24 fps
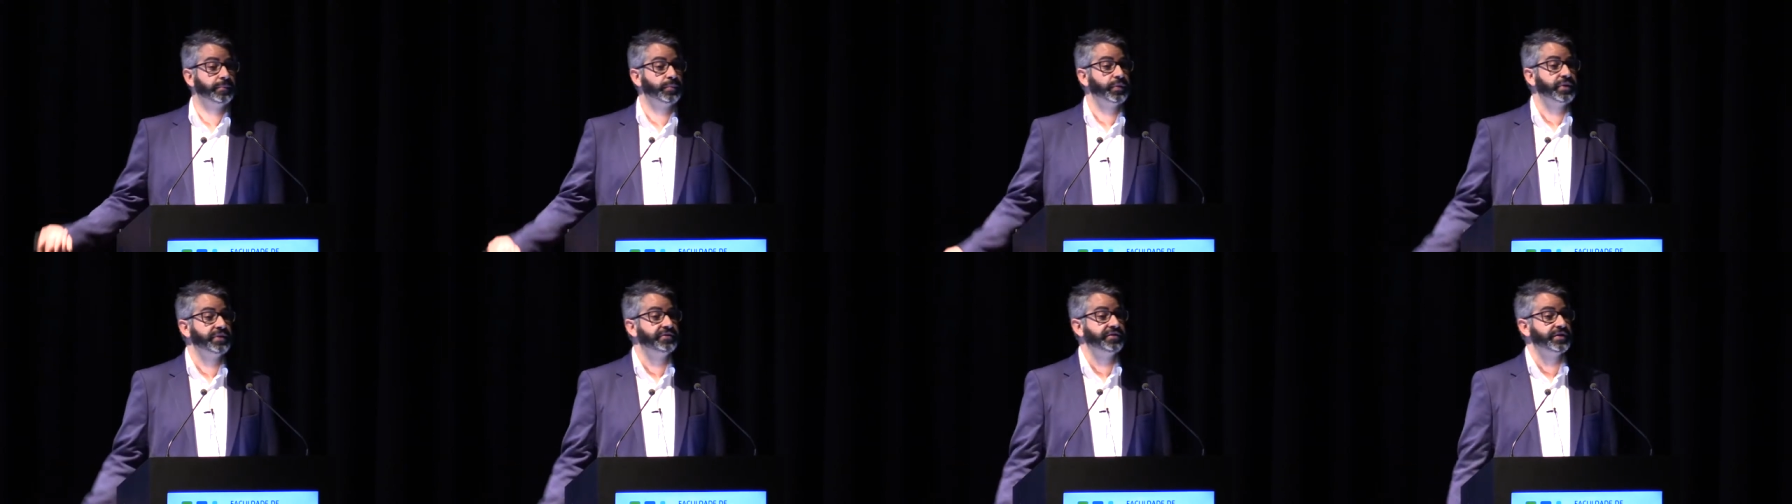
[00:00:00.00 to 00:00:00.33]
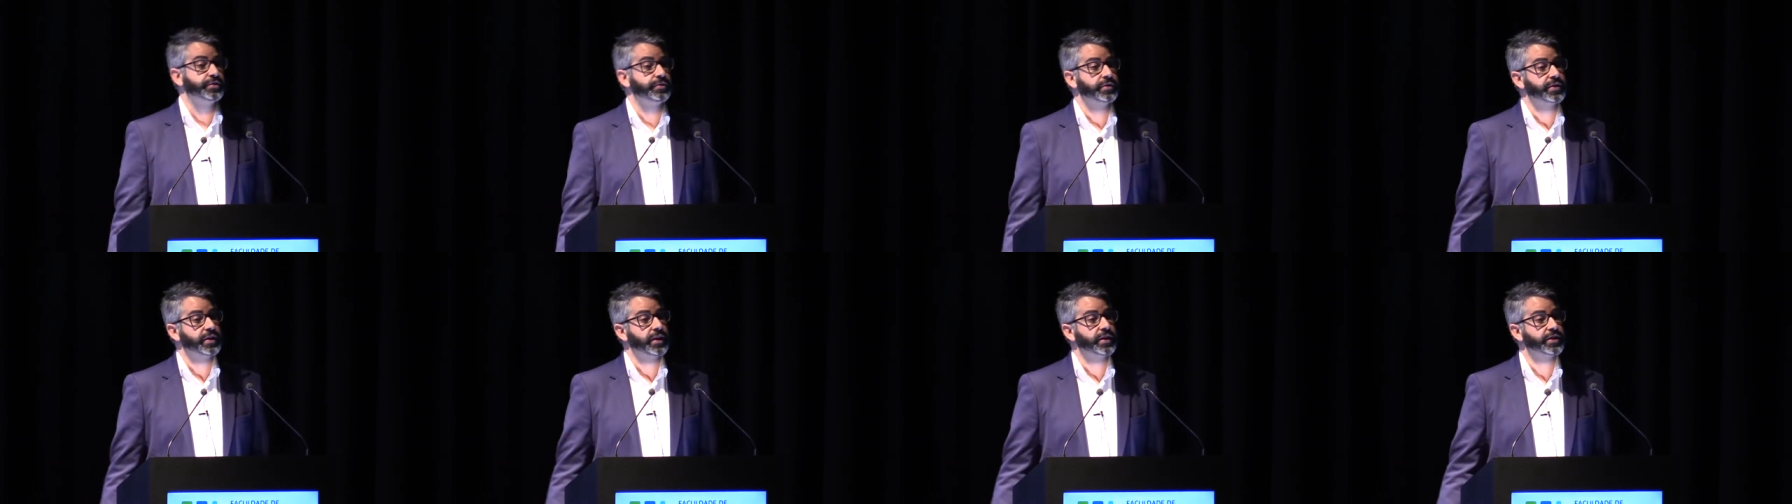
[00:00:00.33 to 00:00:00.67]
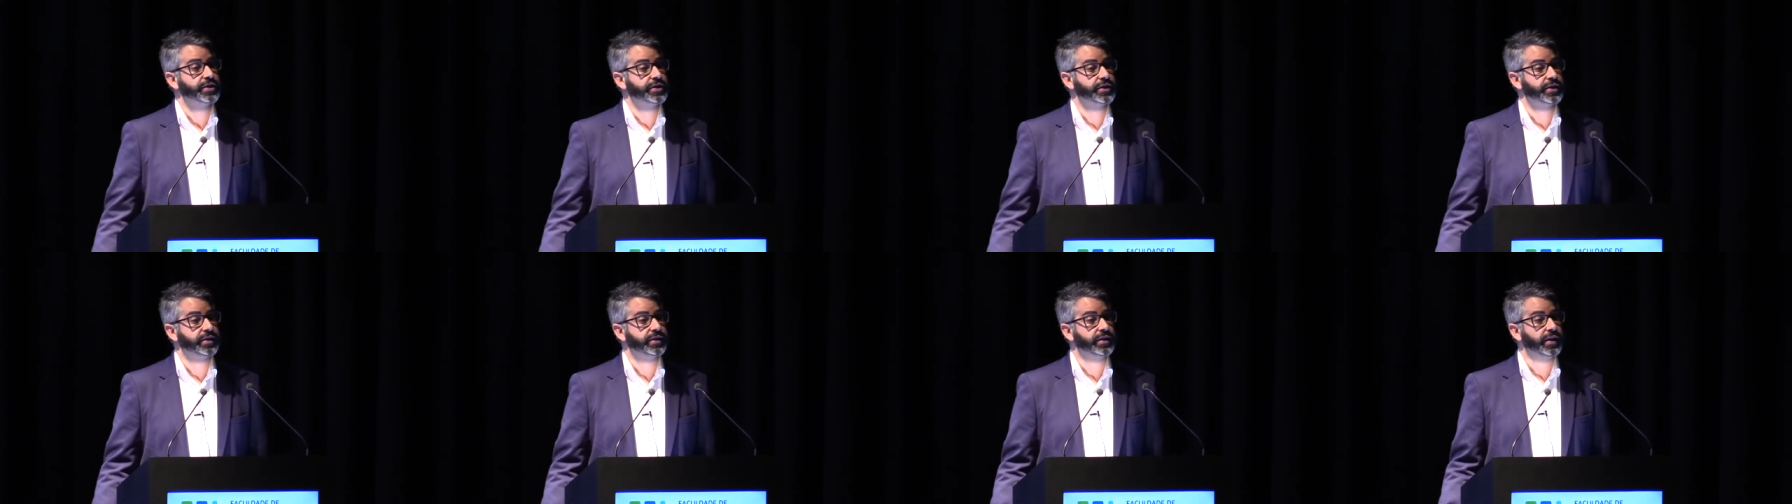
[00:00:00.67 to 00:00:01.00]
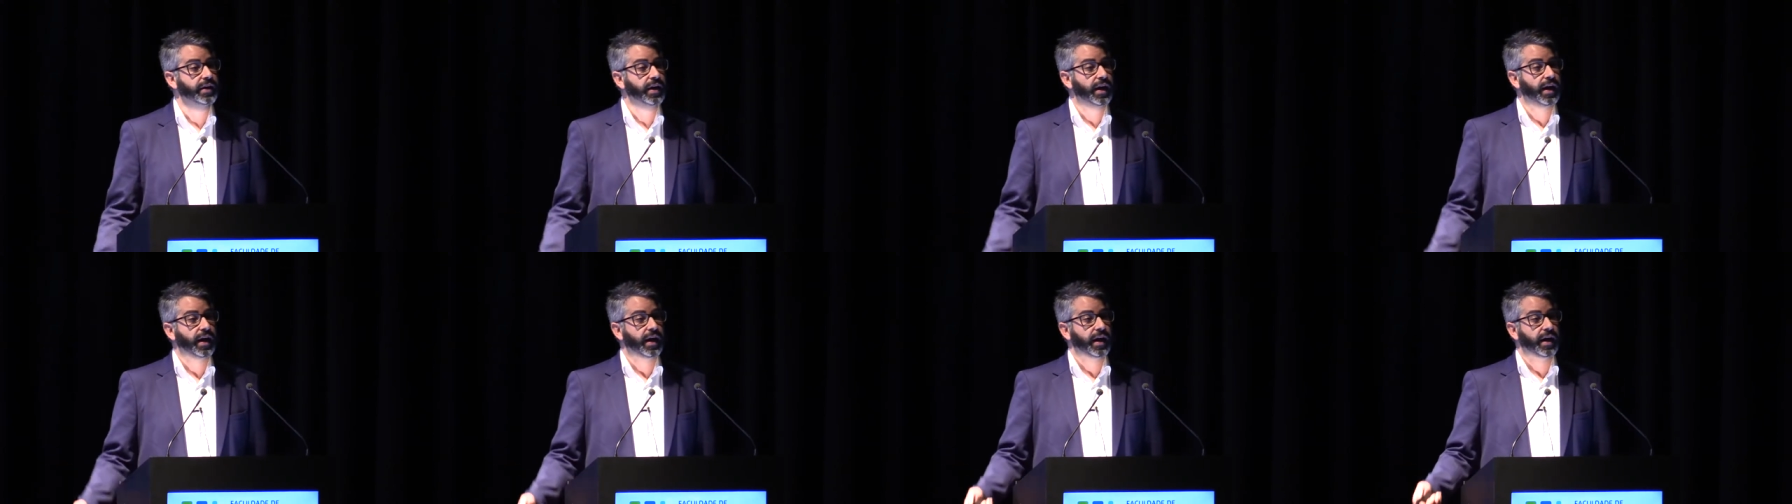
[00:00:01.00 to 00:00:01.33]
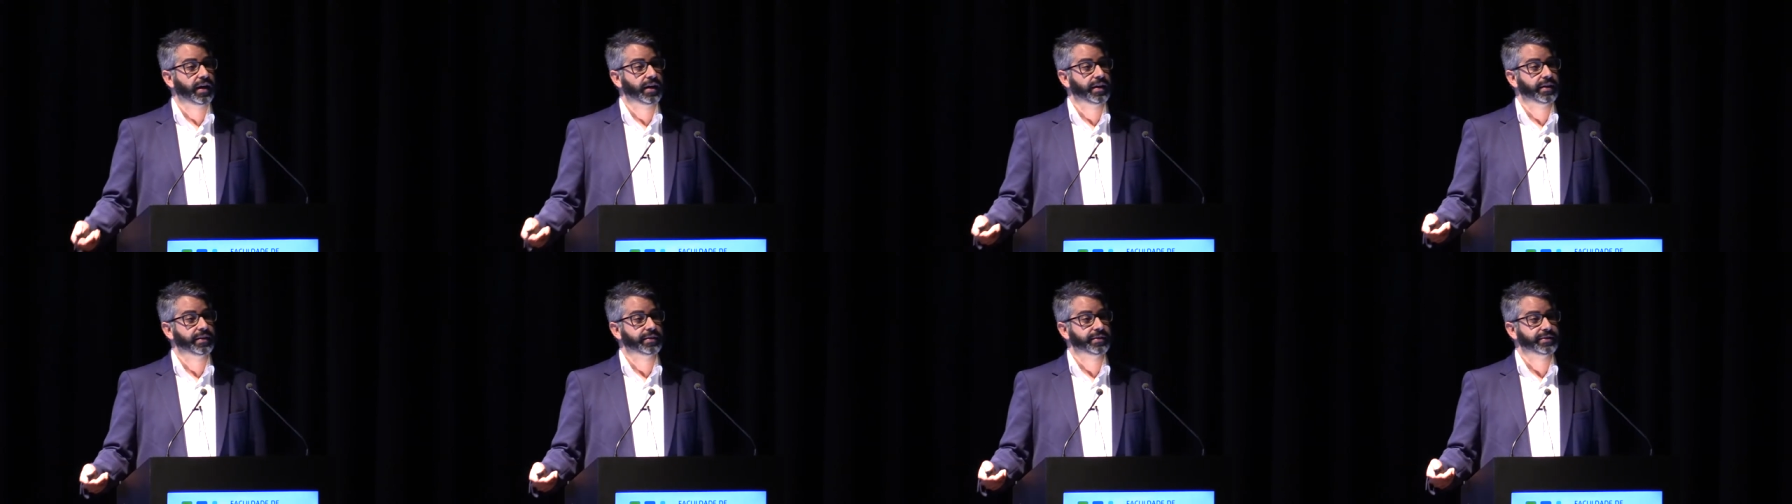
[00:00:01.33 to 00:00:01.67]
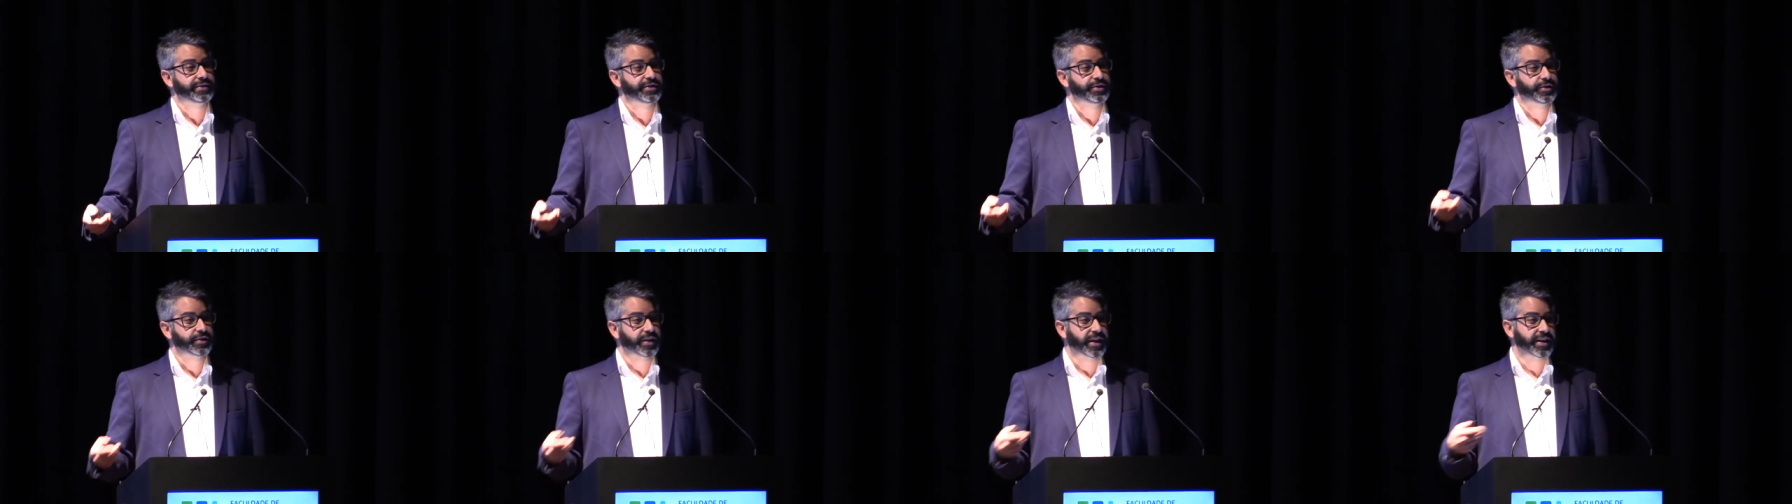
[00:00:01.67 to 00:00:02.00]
a brief introduction to